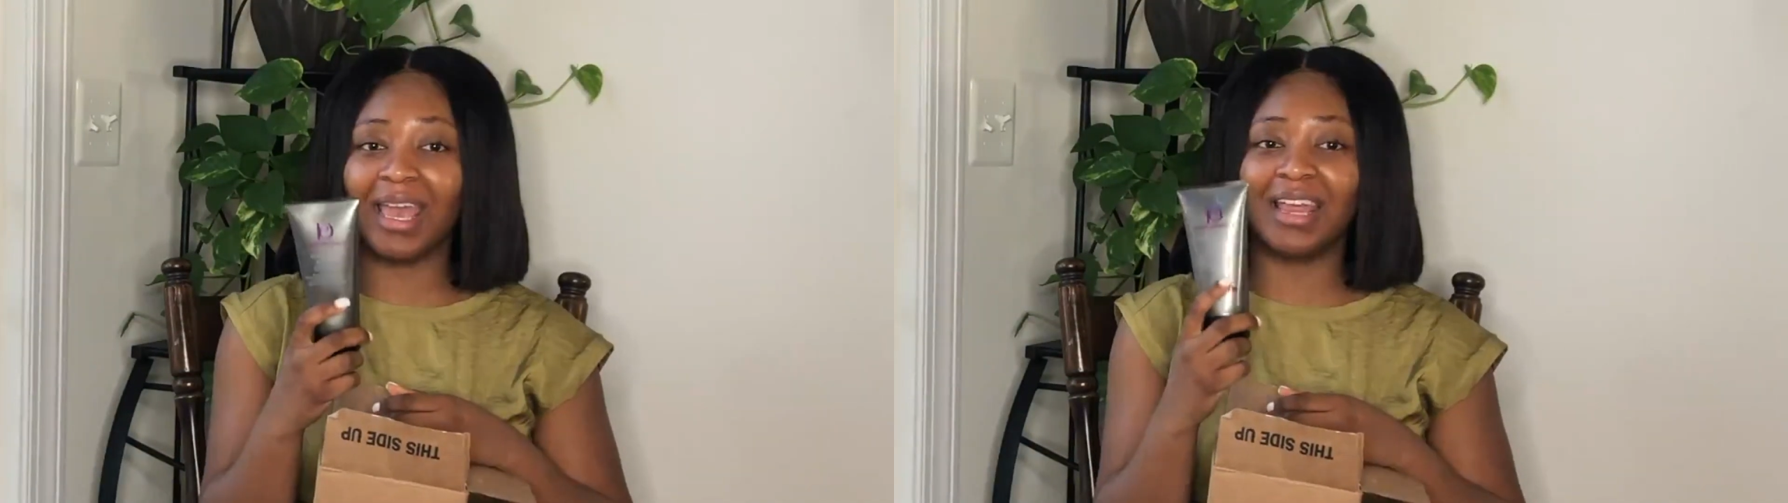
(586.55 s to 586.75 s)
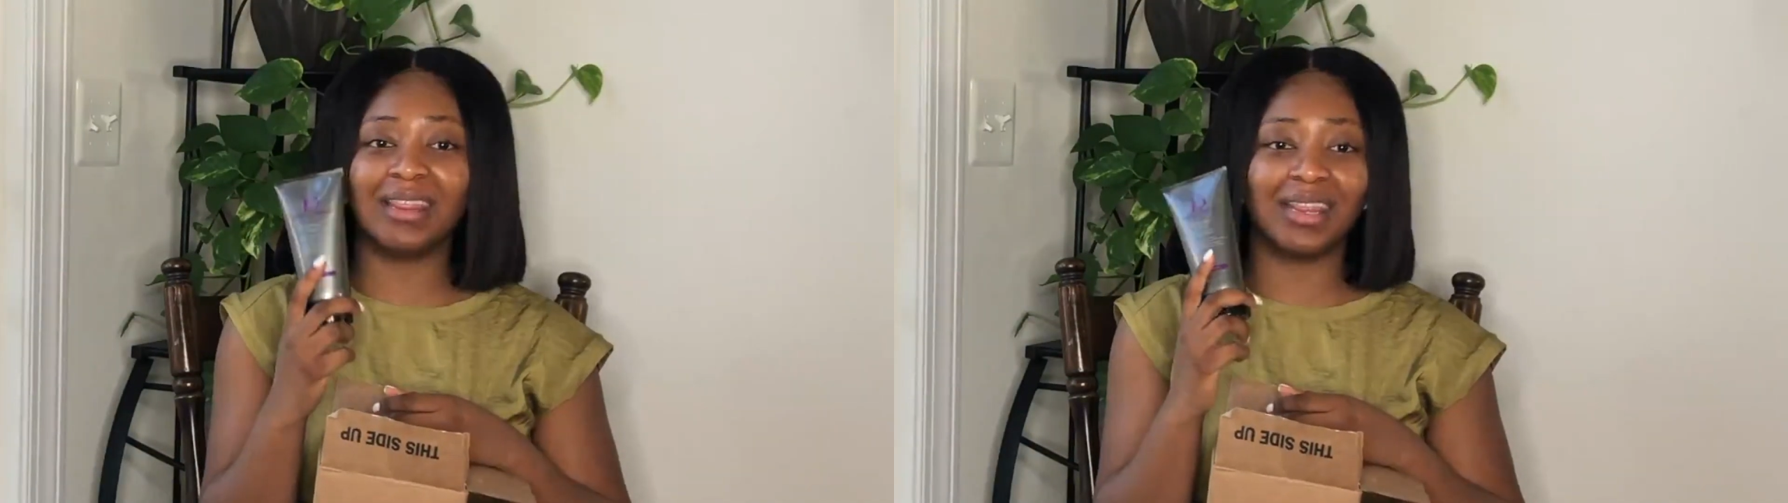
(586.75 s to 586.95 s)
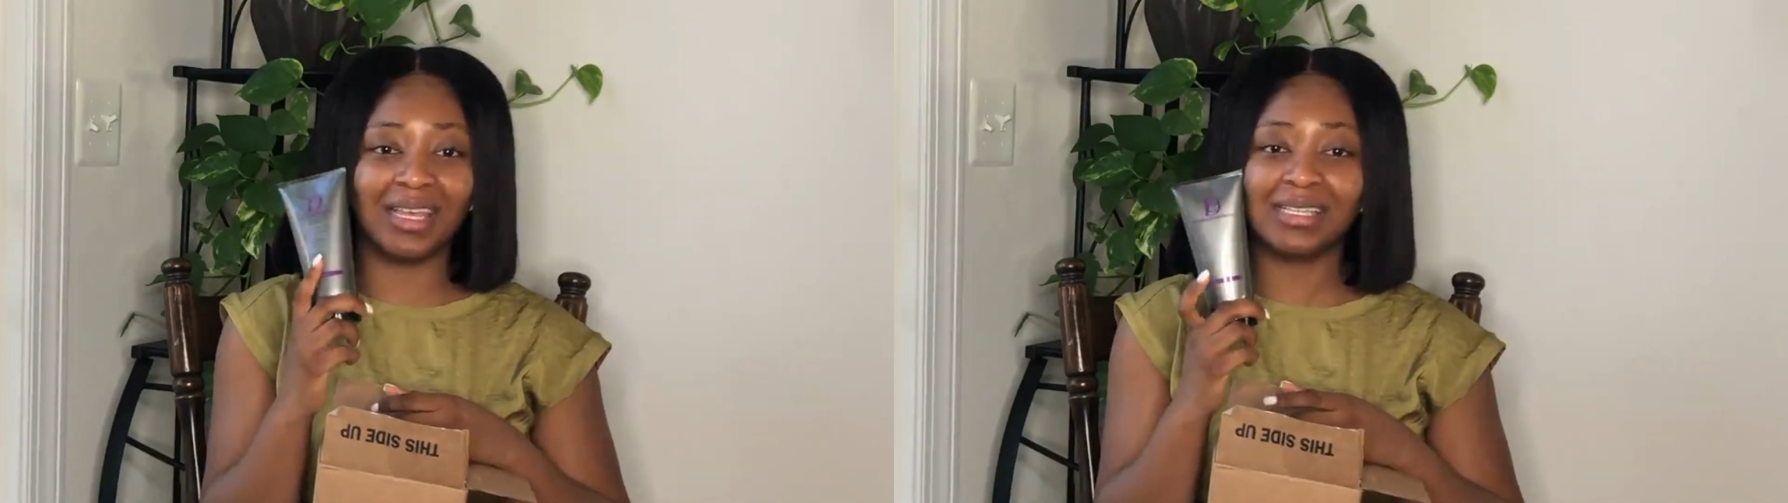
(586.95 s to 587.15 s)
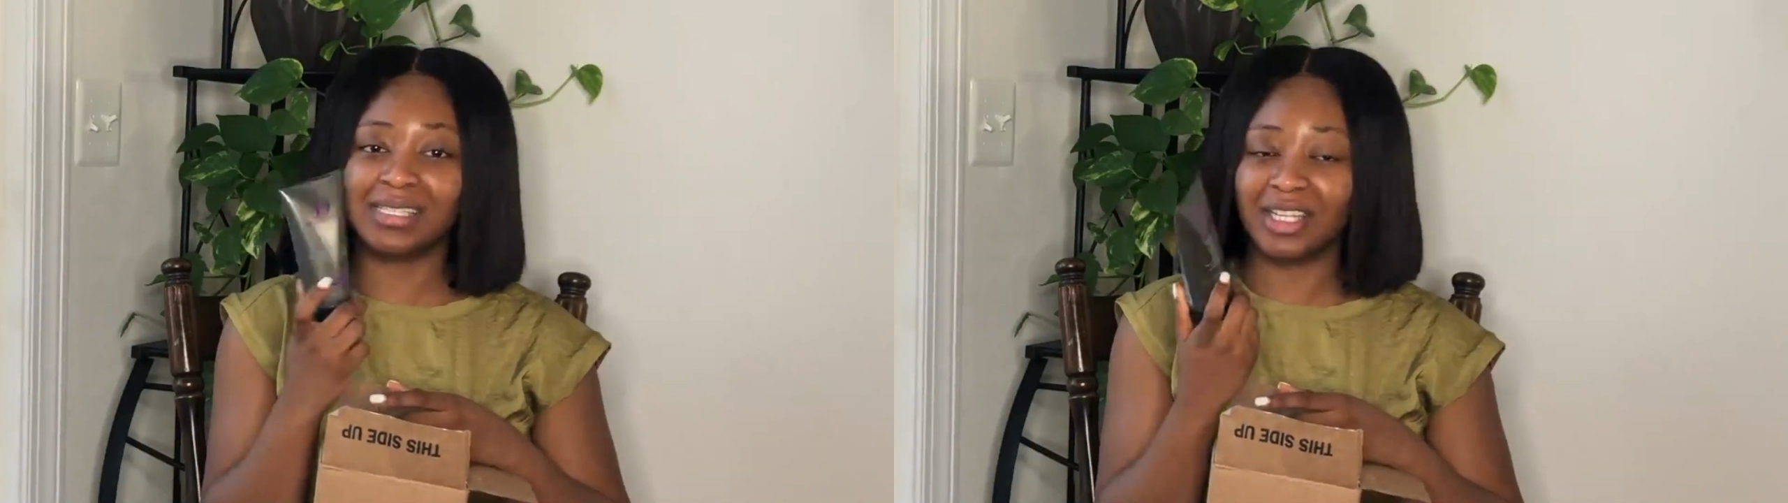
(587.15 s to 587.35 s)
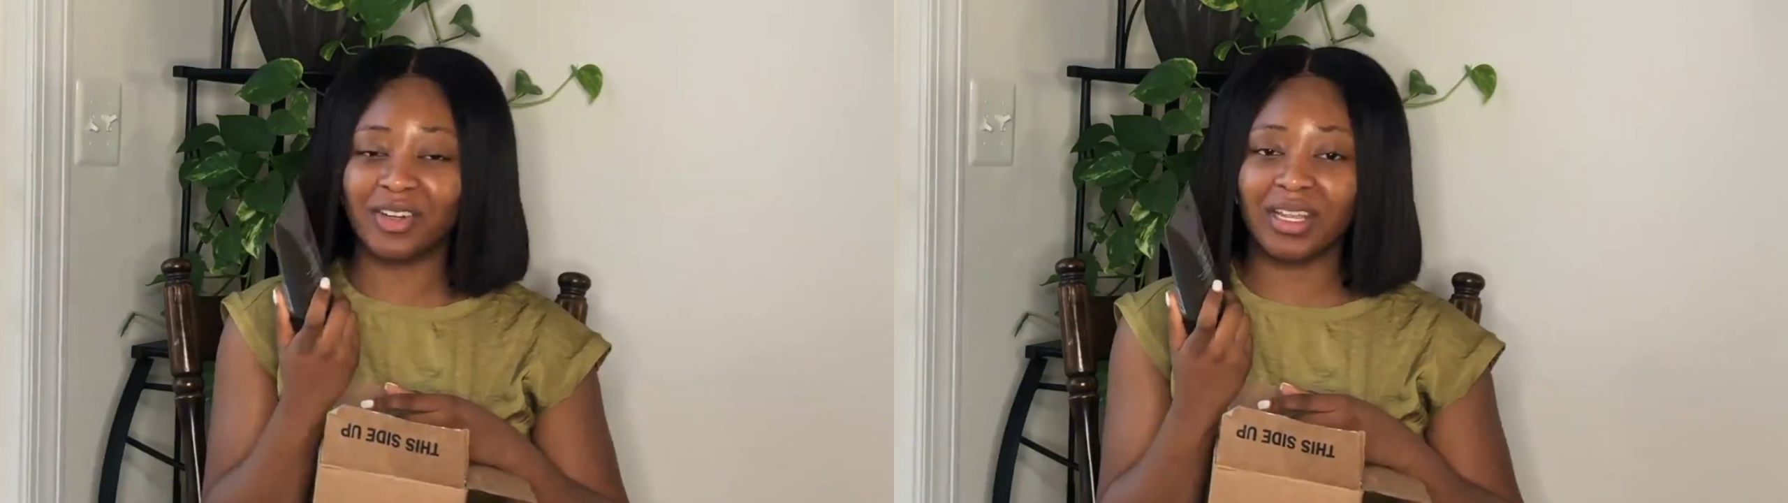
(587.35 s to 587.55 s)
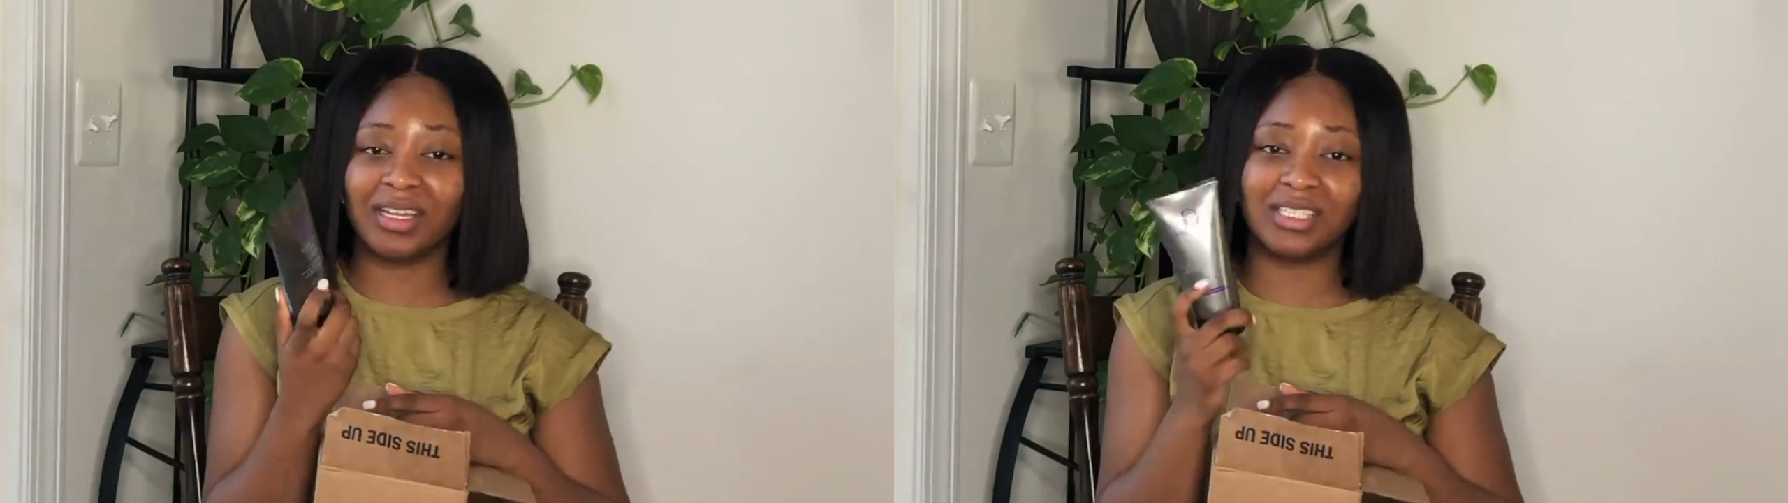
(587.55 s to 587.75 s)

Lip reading: and this literally